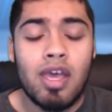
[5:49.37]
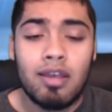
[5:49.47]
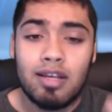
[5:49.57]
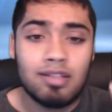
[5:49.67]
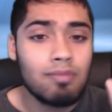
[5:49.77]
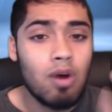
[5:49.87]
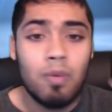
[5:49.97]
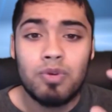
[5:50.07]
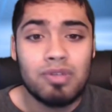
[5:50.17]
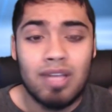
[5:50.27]
Because the
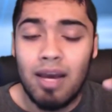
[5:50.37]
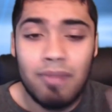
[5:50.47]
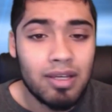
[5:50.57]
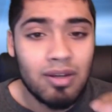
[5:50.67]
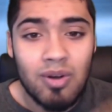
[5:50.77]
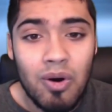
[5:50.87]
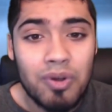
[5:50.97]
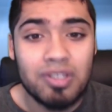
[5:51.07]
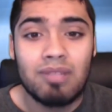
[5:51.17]
moment you stop making goals,